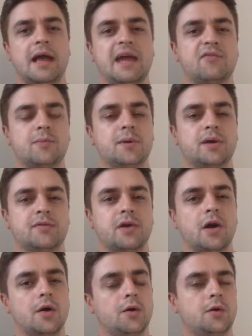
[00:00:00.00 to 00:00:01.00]
every bit of
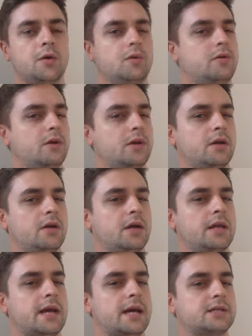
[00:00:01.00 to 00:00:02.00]
code
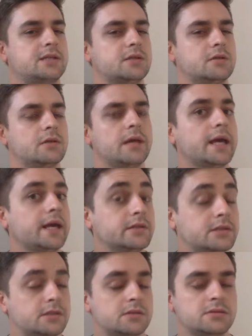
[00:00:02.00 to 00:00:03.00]
in Haskell
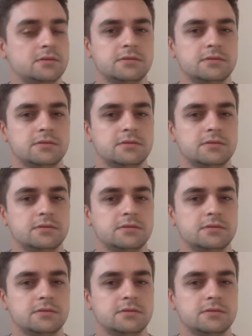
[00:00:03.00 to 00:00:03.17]
is.